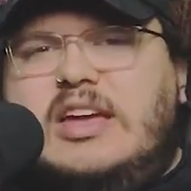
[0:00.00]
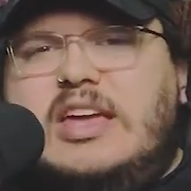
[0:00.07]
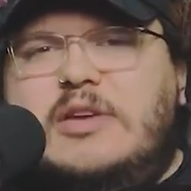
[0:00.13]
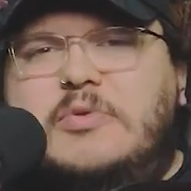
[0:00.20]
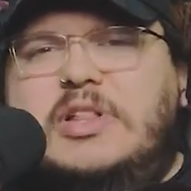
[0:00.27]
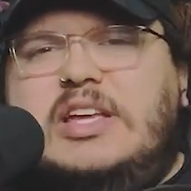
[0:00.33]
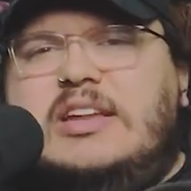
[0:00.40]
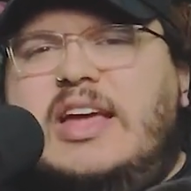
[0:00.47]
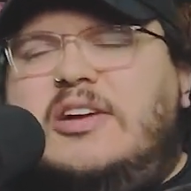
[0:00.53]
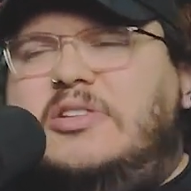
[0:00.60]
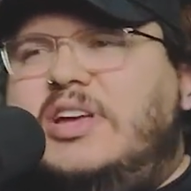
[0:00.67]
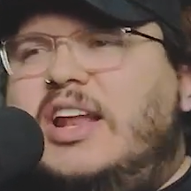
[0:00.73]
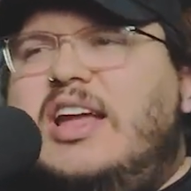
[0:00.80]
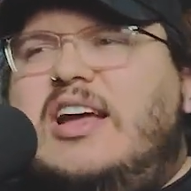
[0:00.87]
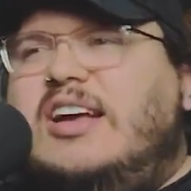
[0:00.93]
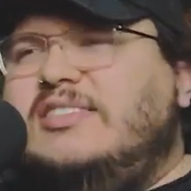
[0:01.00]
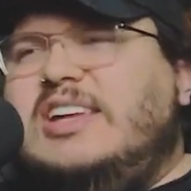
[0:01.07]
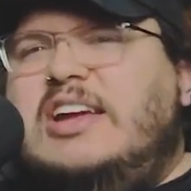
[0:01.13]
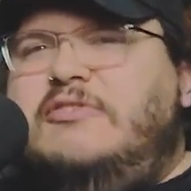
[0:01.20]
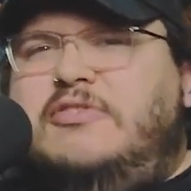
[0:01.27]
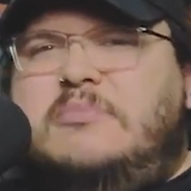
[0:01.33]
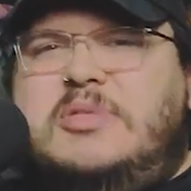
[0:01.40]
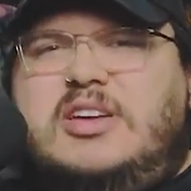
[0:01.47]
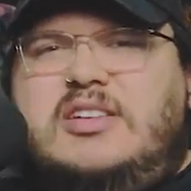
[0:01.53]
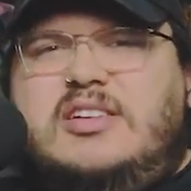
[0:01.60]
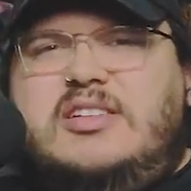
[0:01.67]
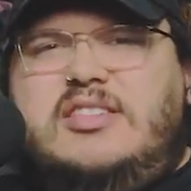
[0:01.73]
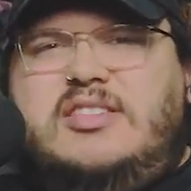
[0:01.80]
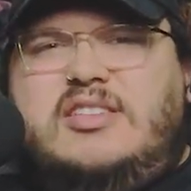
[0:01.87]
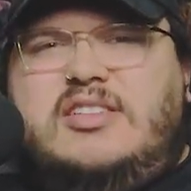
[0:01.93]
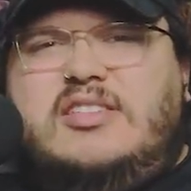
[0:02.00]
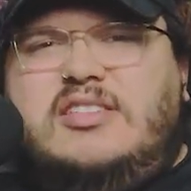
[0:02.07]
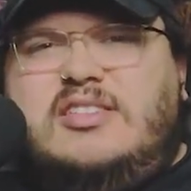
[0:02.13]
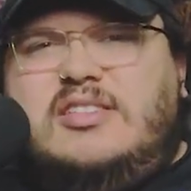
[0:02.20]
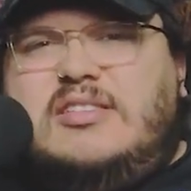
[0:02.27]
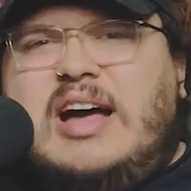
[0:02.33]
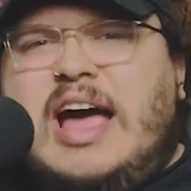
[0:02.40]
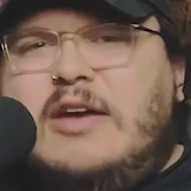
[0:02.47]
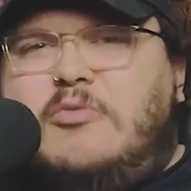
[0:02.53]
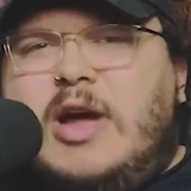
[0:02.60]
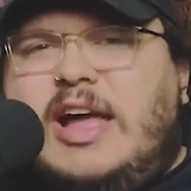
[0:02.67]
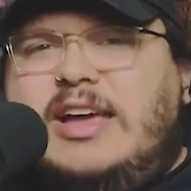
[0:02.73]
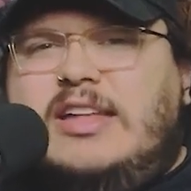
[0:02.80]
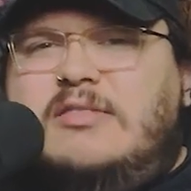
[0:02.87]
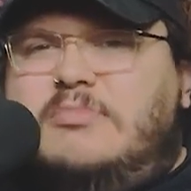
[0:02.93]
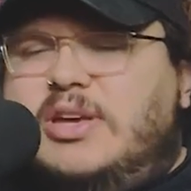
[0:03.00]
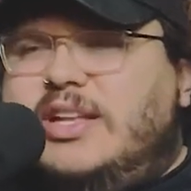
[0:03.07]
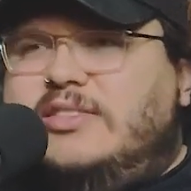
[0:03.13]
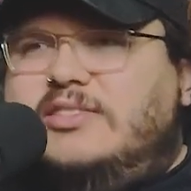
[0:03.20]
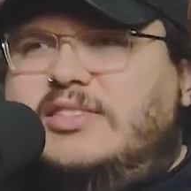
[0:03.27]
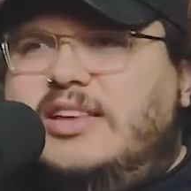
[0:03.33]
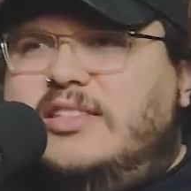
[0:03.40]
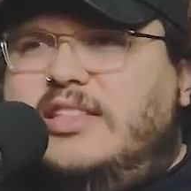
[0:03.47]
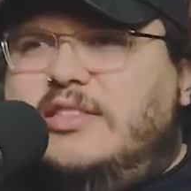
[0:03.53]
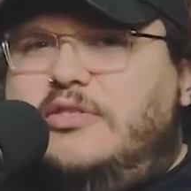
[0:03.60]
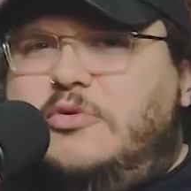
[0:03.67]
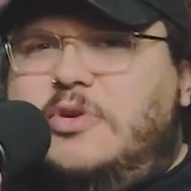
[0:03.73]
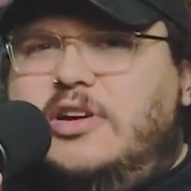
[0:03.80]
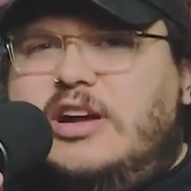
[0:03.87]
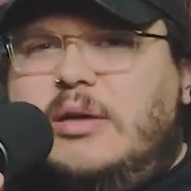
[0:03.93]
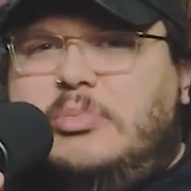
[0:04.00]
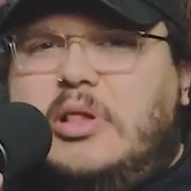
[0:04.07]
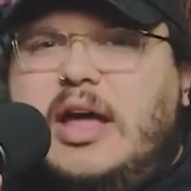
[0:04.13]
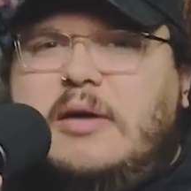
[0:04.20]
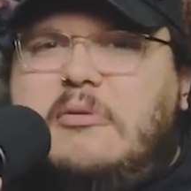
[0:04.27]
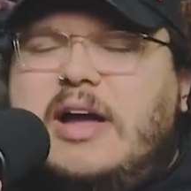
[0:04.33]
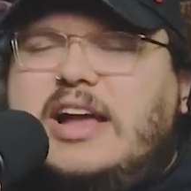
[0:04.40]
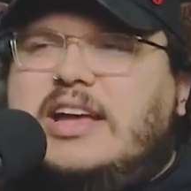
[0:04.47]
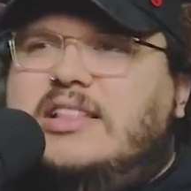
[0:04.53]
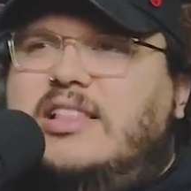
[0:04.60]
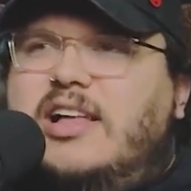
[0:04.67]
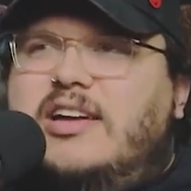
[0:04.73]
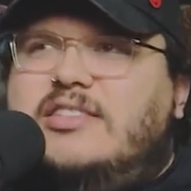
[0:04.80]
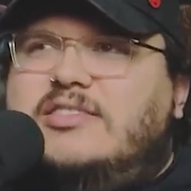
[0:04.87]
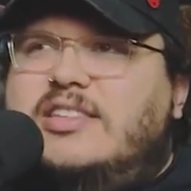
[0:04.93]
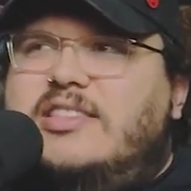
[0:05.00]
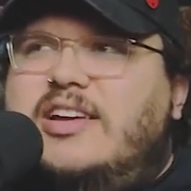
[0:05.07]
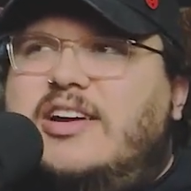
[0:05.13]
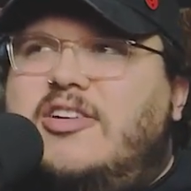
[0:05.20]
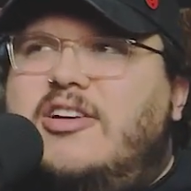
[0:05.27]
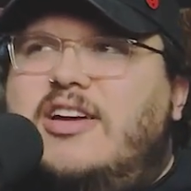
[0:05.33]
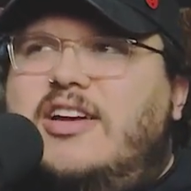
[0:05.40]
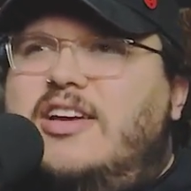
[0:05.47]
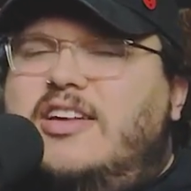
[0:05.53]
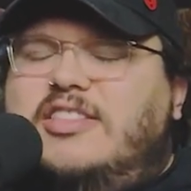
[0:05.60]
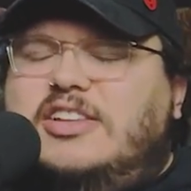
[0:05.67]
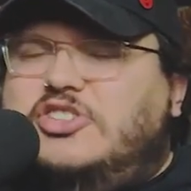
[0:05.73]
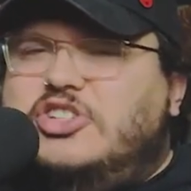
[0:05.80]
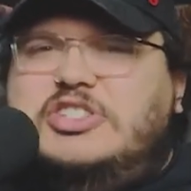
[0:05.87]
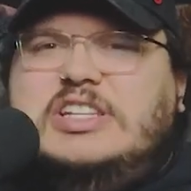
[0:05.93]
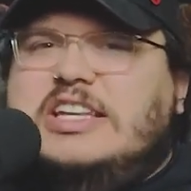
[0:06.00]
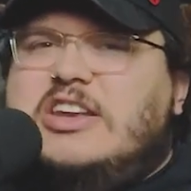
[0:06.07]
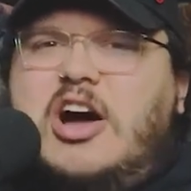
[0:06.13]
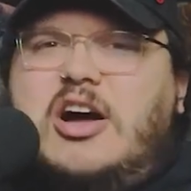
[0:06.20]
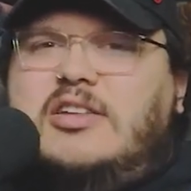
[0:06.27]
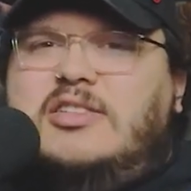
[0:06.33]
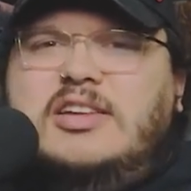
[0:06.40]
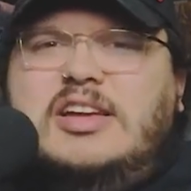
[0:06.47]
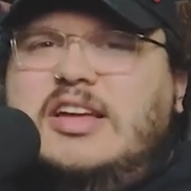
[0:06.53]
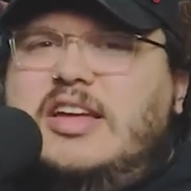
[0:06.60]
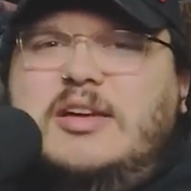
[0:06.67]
He really nailed it. Aside from the the I reckon bits, they, they threw in a couple I reckon lines in there that just did not.